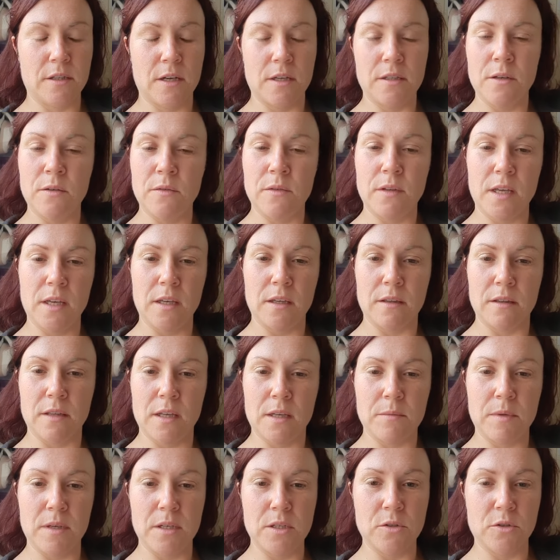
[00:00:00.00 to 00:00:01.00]
don't think
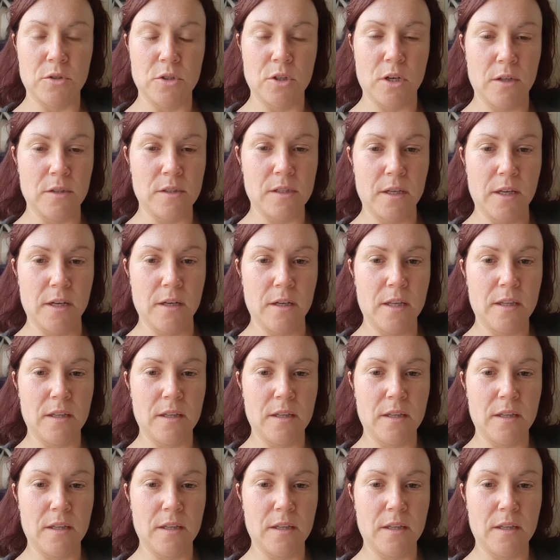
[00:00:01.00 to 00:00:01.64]
that means your child's learnt